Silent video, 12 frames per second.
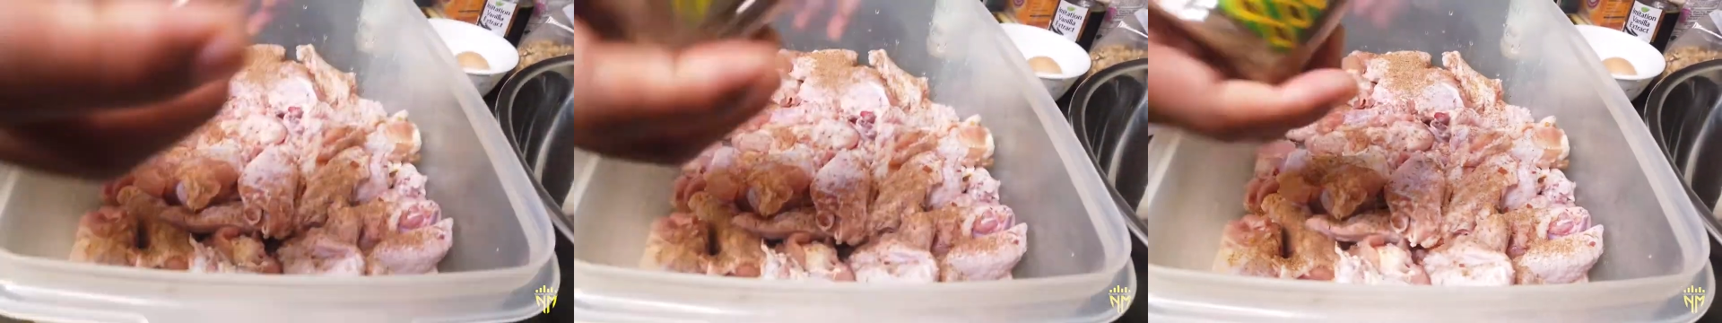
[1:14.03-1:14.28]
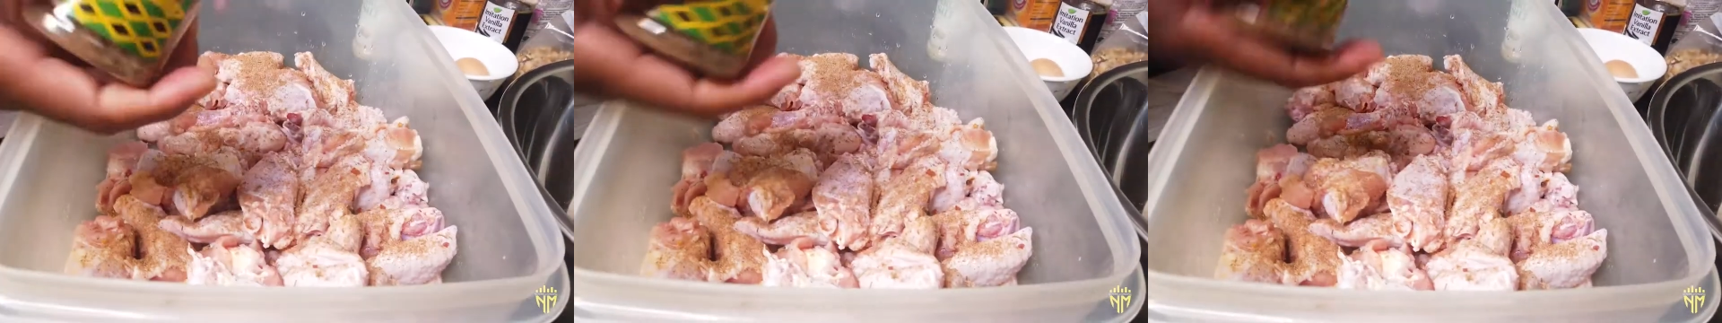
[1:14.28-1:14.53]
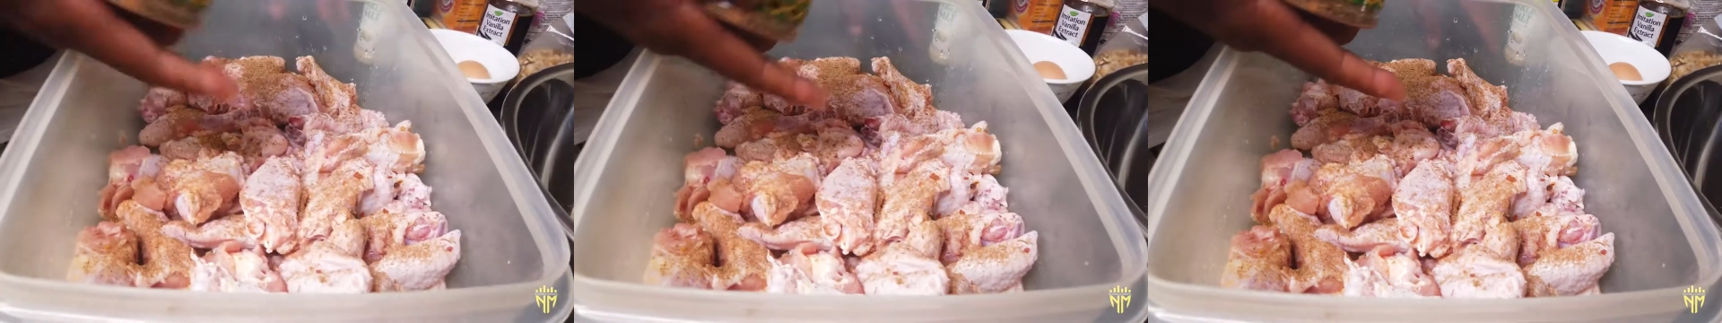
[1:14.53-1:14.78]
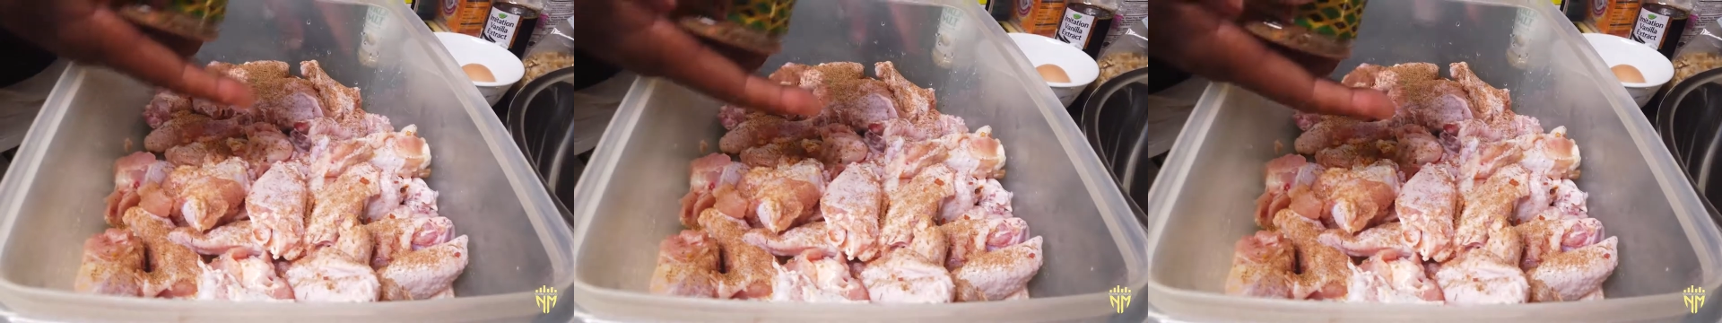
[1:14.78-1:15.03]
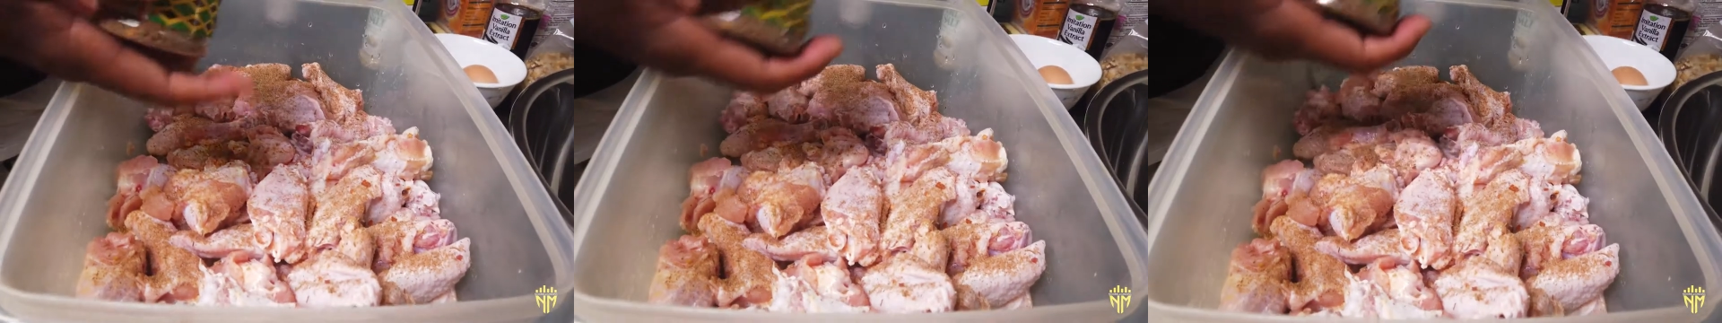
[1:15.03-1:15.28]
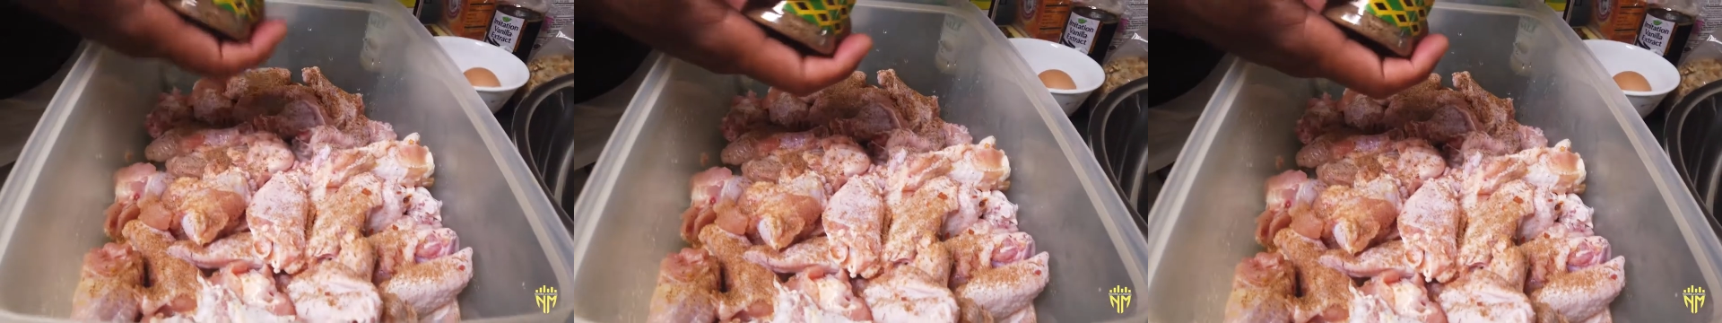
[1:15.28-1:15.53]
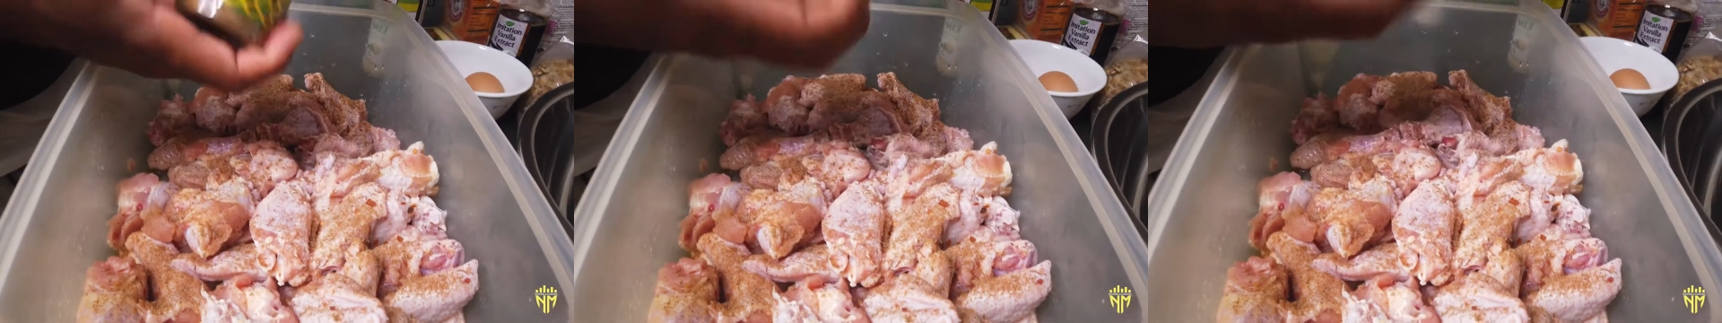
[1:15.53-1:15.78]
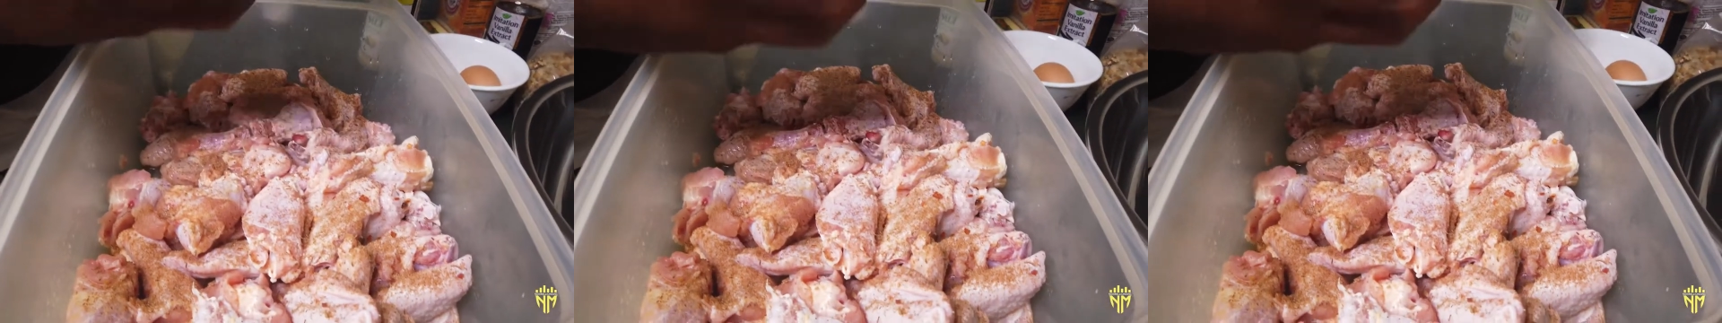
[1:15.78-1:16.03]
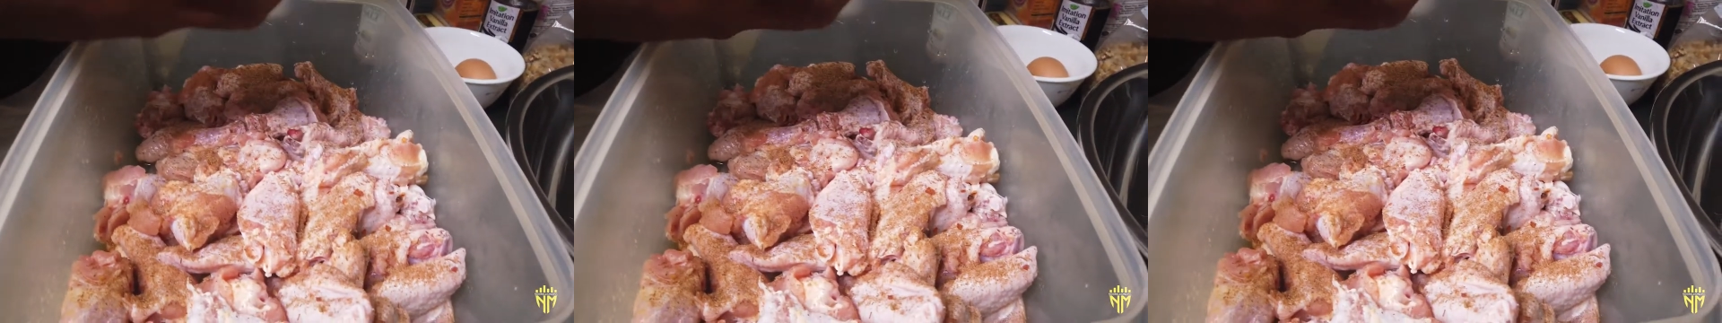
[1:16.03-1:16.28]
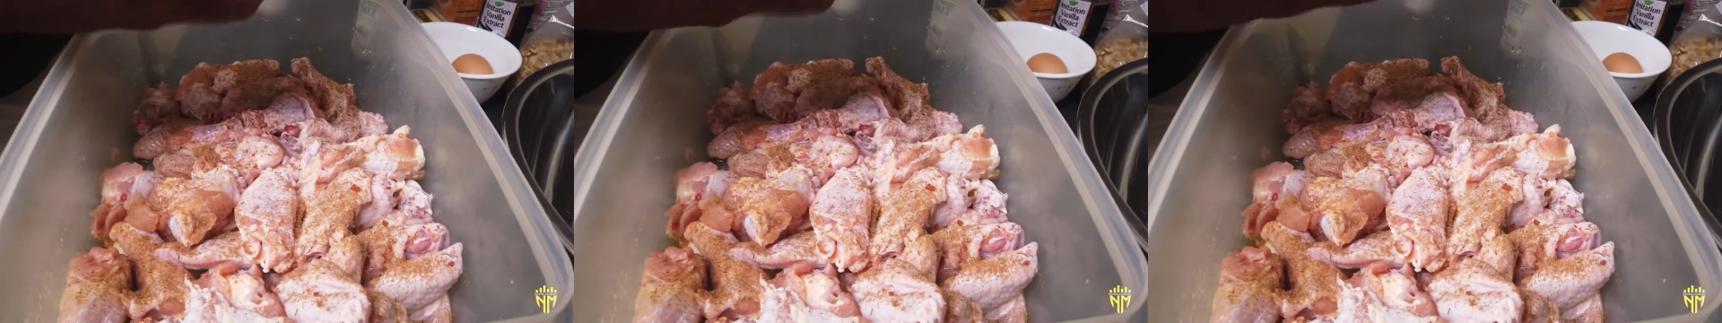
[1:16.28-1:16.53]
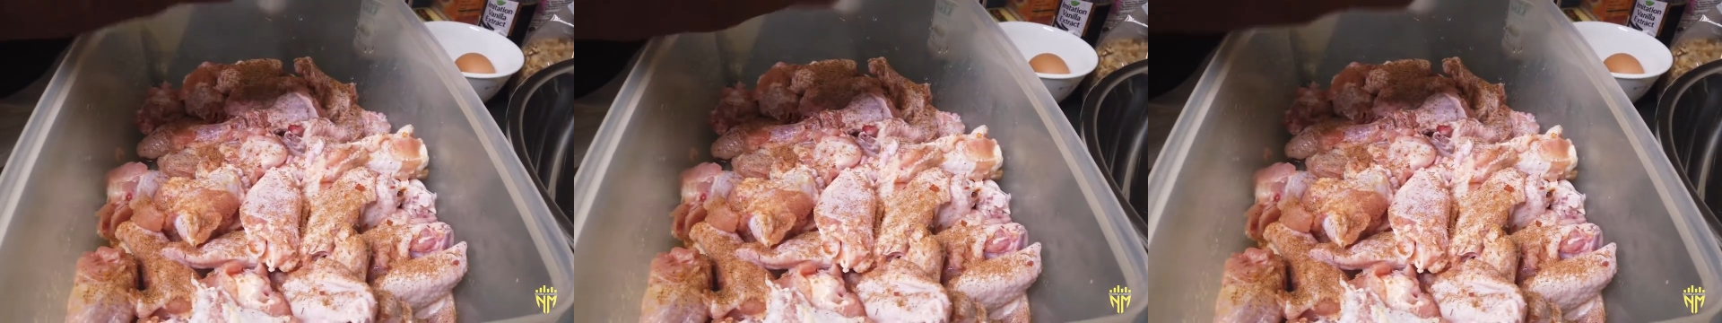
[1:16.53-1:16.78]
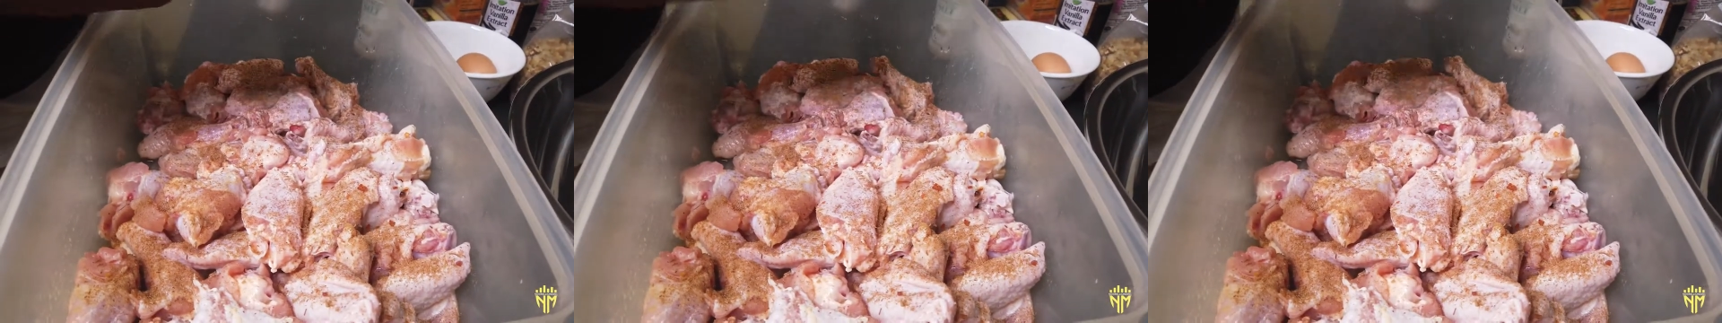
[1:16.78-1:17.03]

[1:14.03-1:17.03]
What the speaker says: Nobody's mouth can be seen.